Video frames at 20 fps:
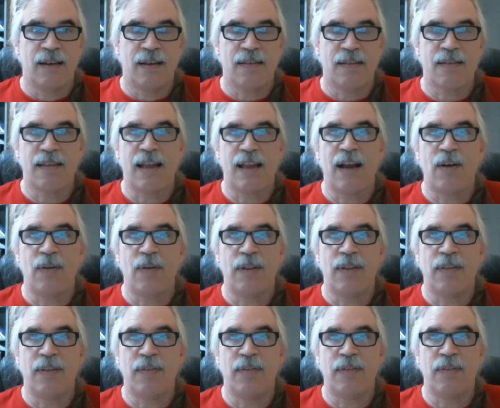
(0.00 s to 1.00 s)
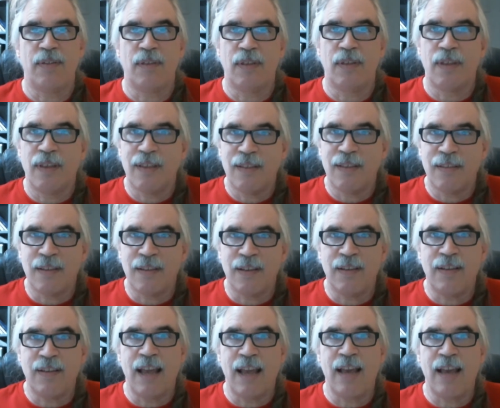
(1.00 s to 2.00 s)
Samhain, the
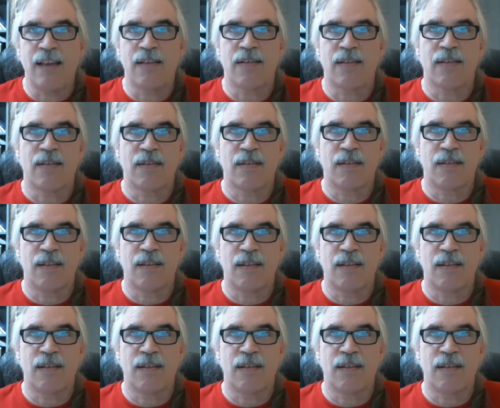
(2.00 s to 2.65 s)
days